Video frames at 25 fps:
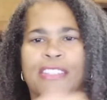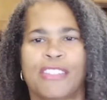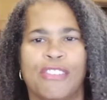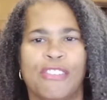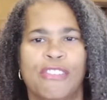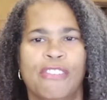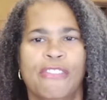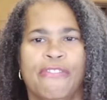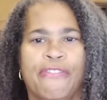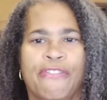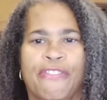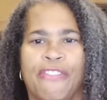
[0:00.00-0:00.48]
is
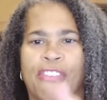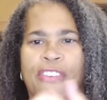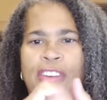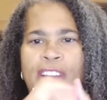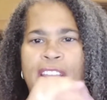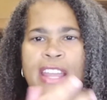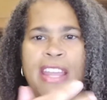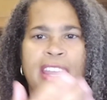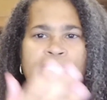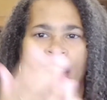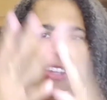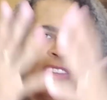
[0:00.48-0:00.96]
good
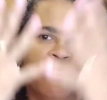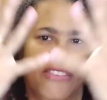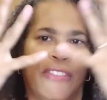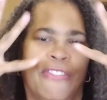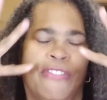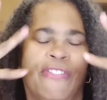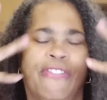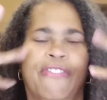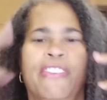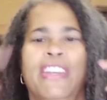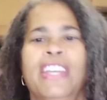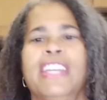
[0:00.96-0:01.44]
for
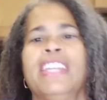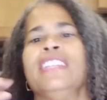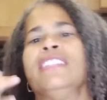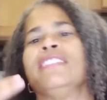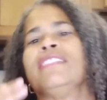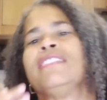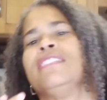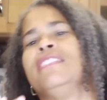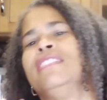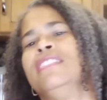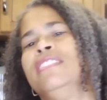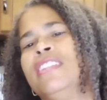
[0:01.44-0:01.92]
hands,
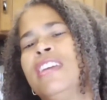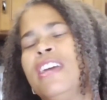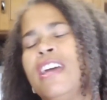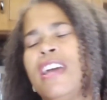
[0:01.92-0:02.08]
face,